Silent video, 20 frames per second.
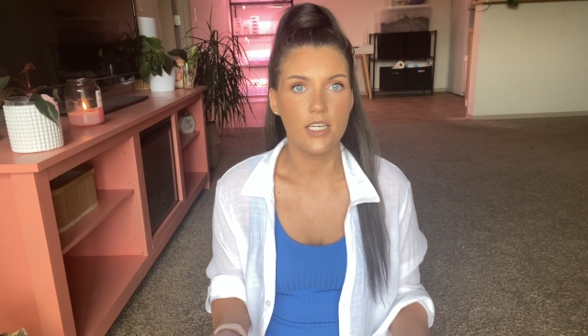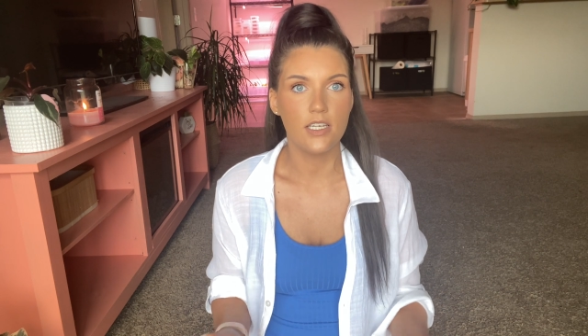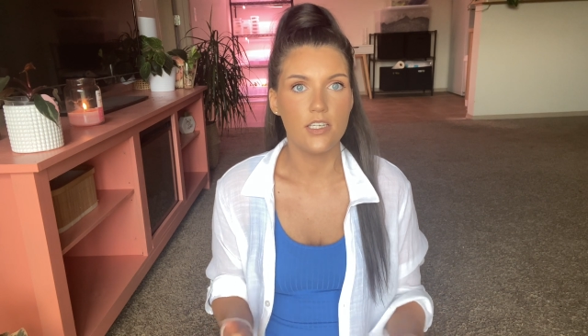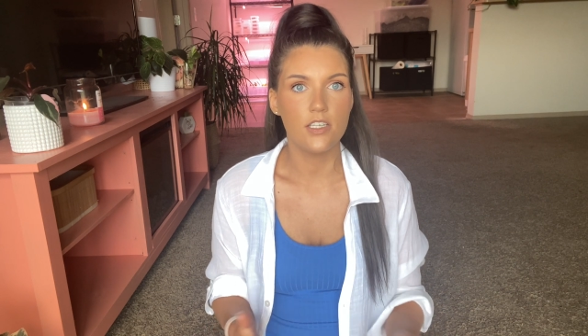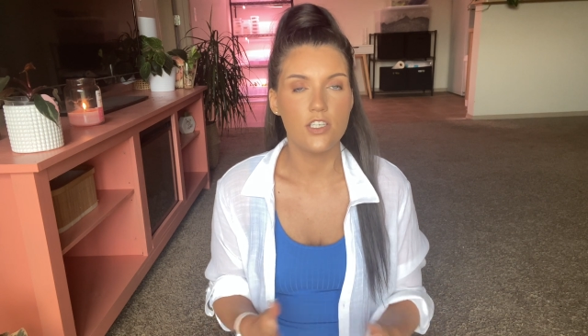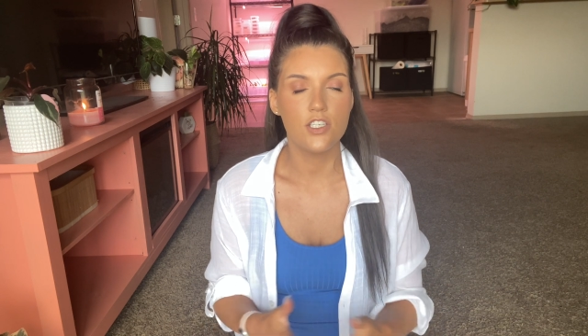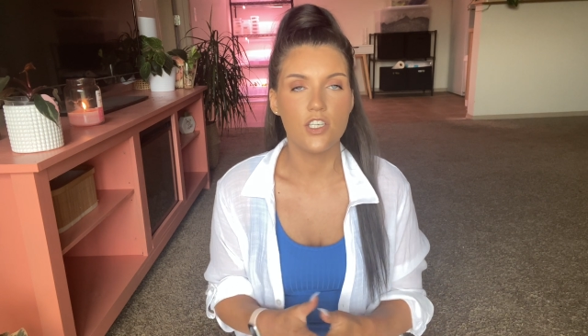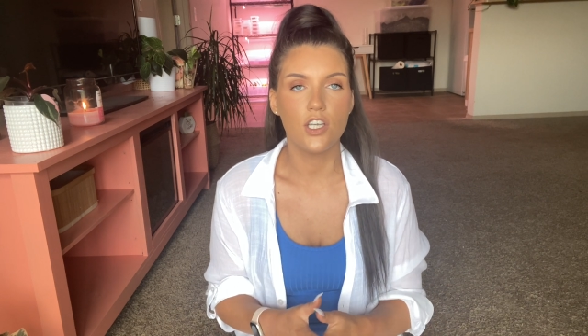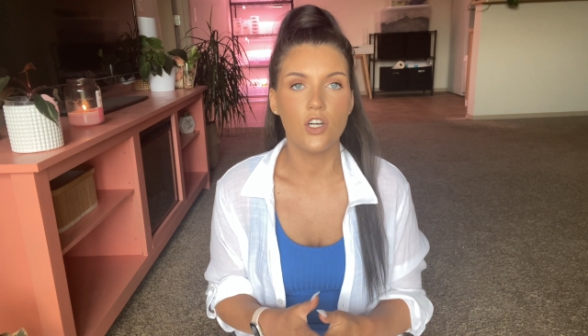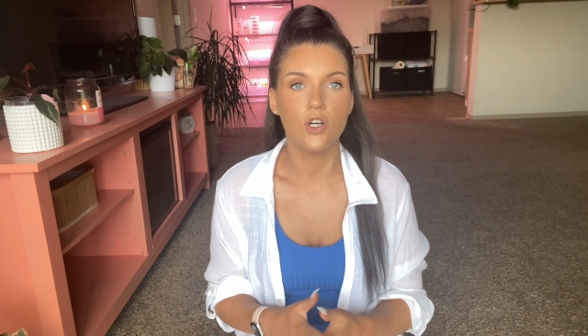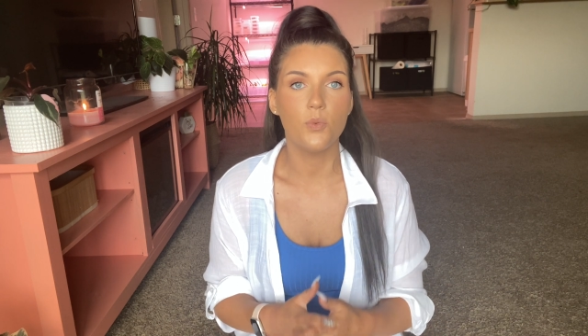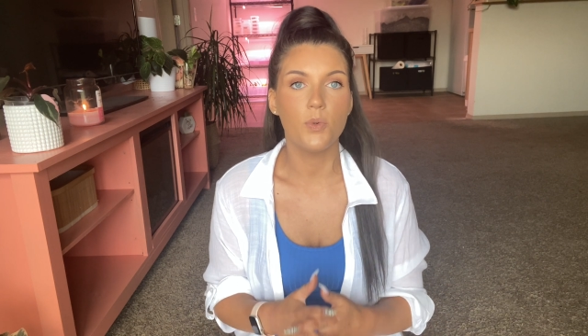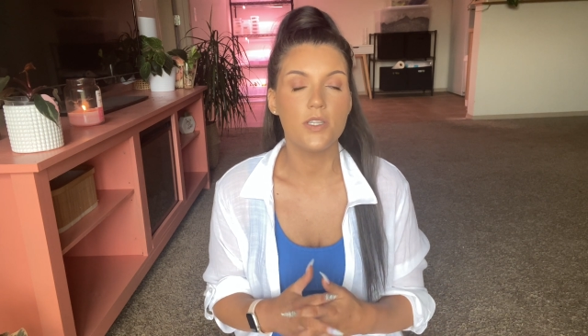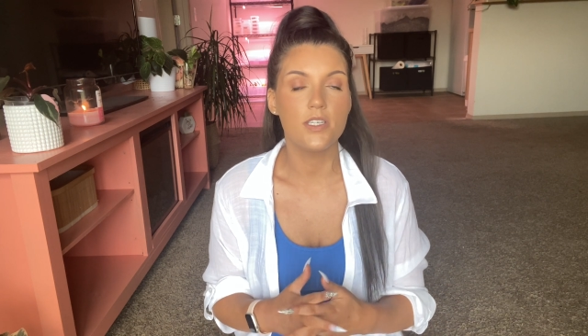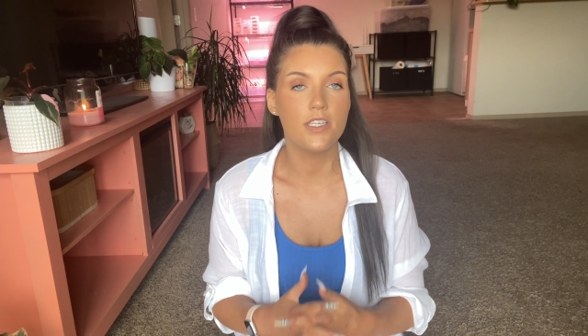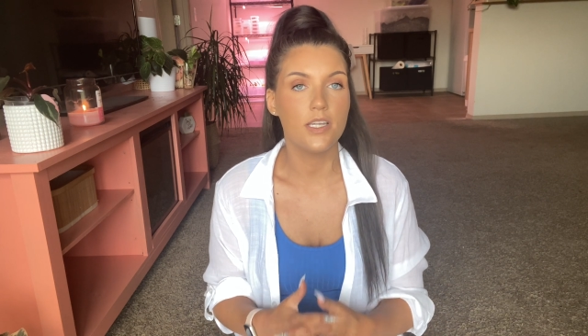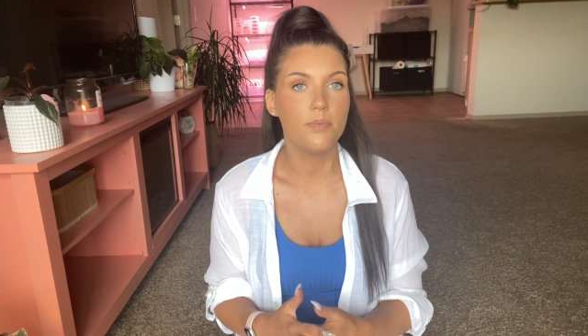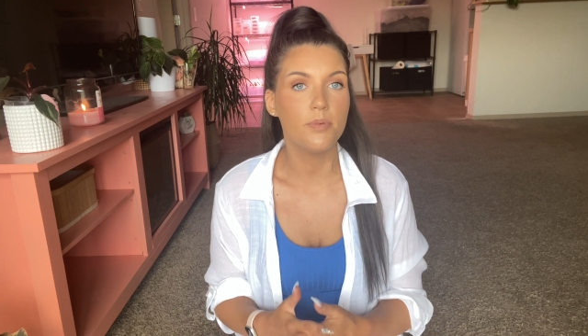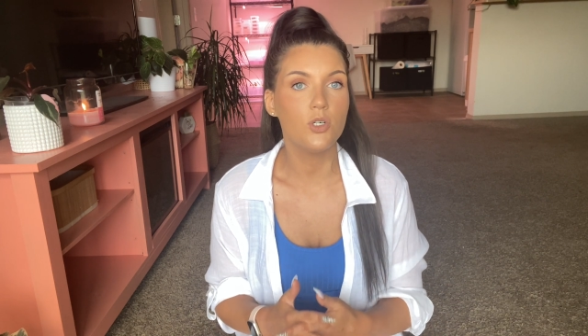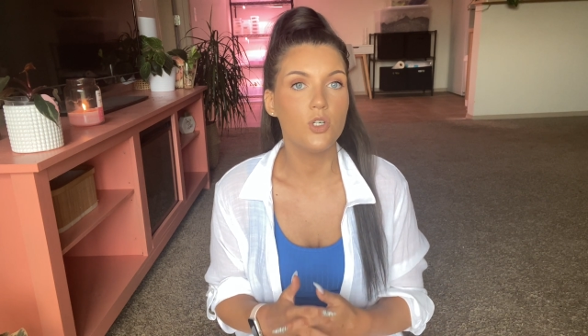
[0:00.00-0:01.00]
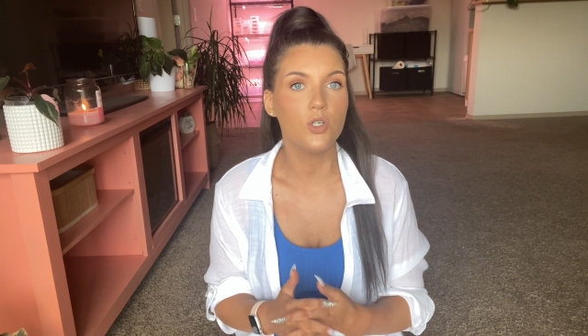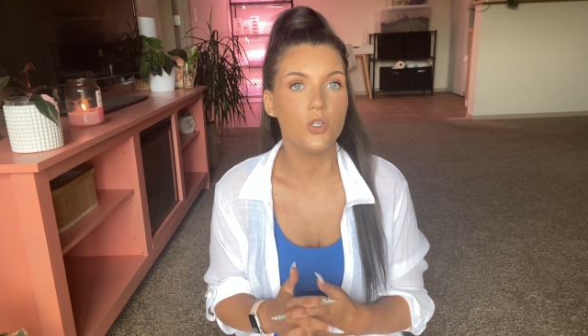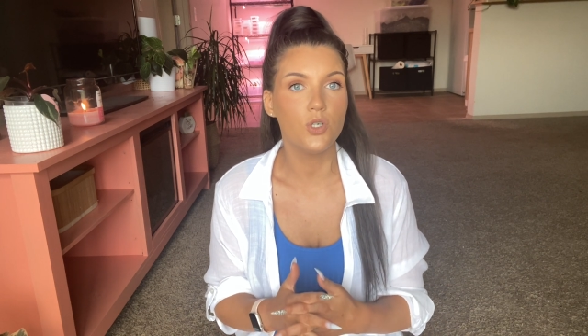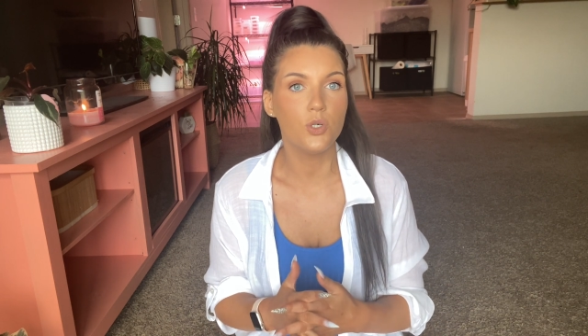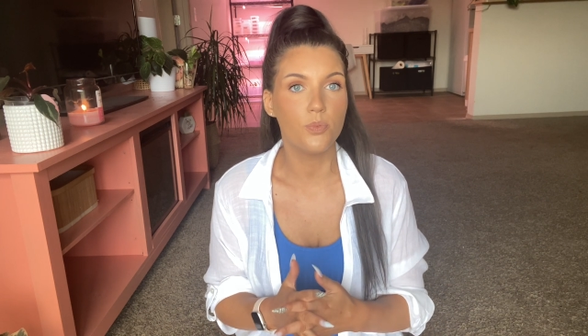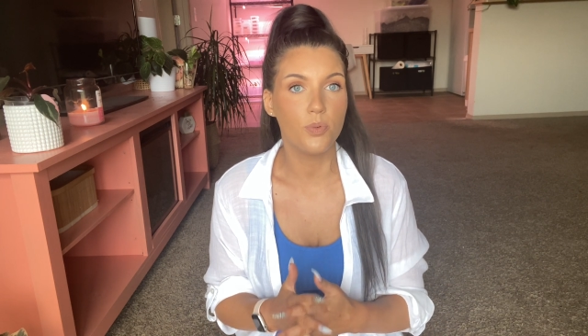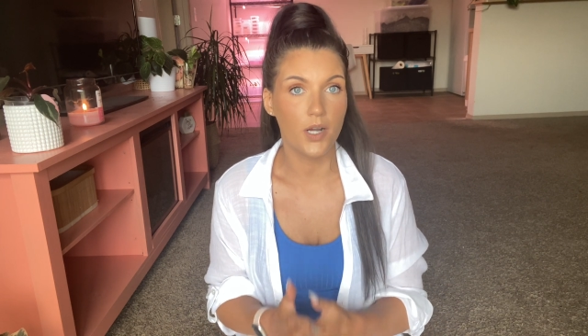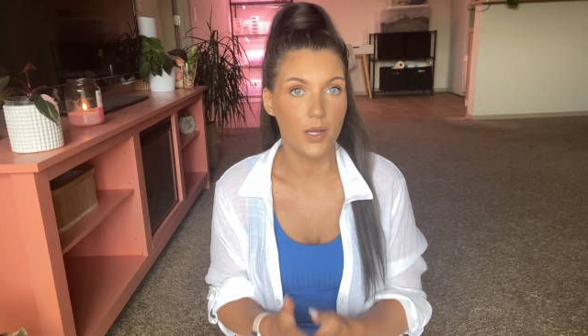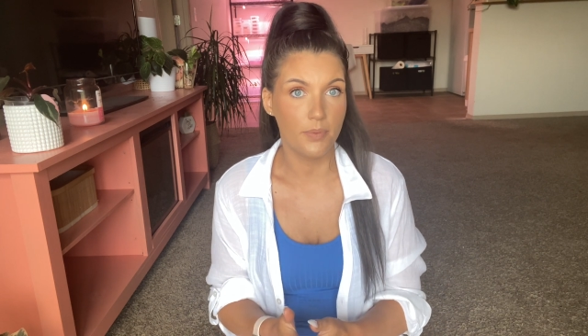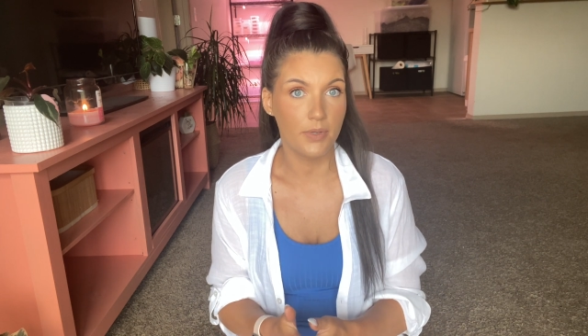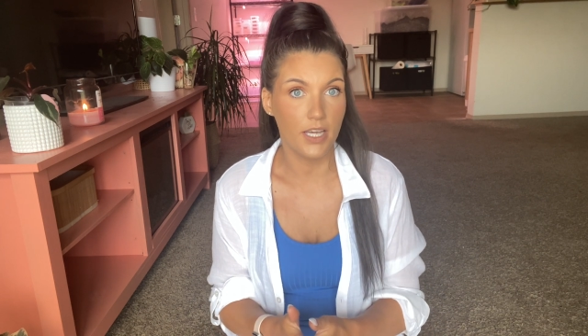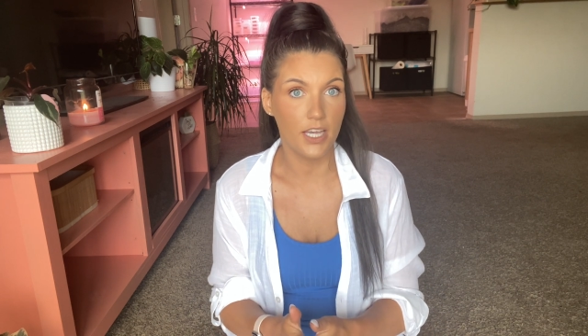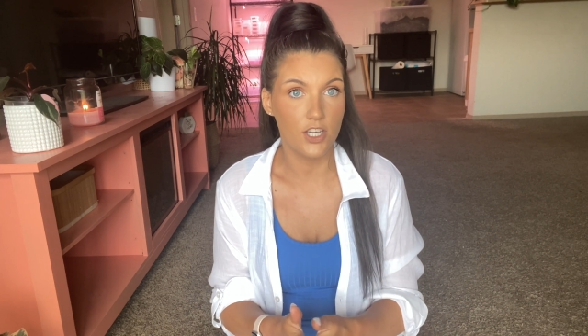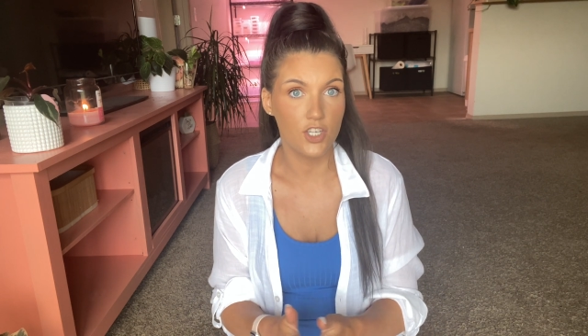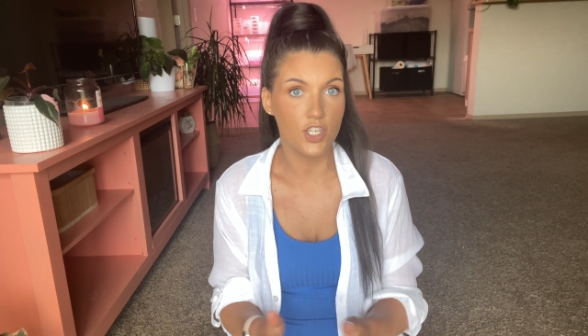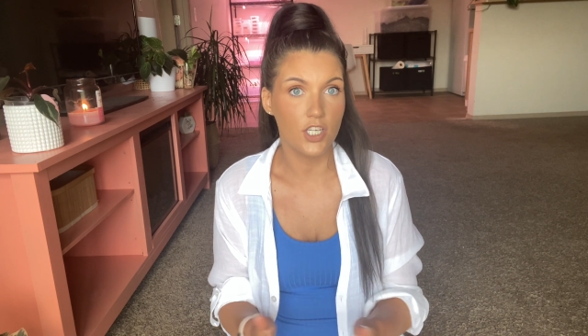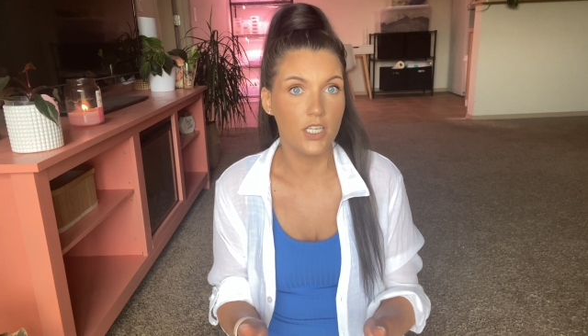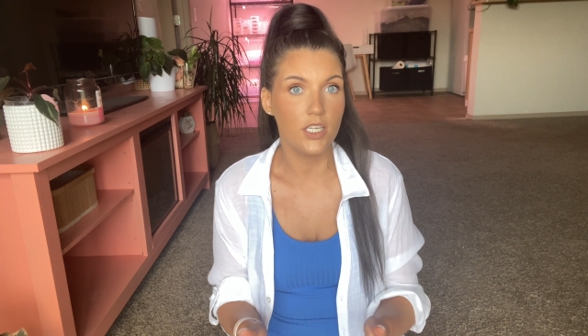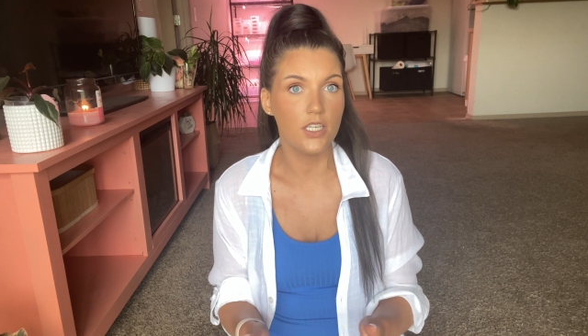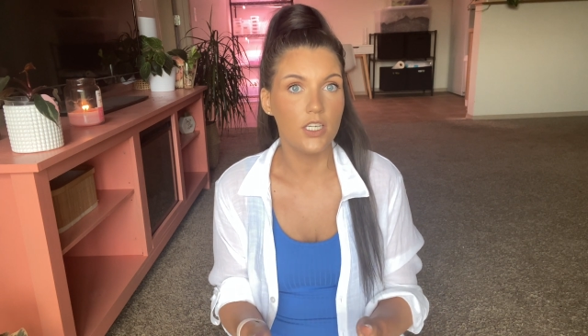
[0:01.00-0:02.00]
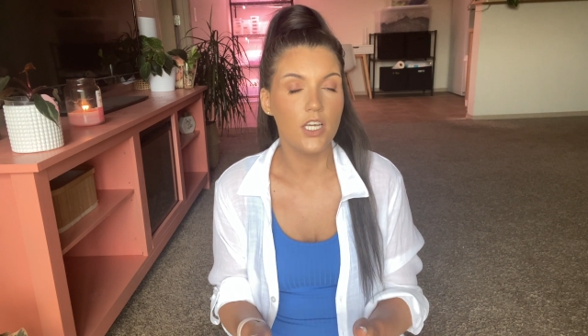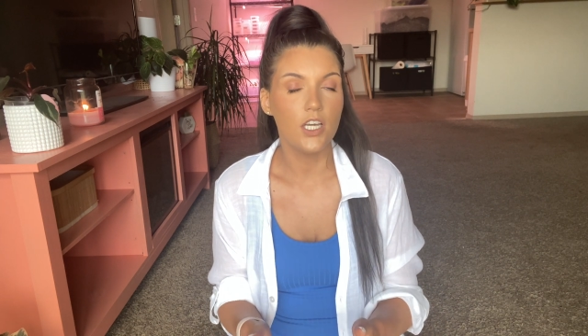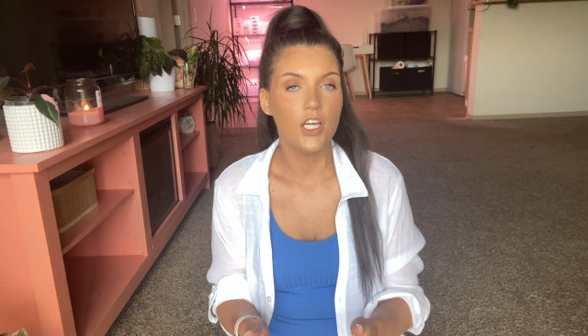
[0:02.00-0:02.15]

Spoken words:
So with typical propagation,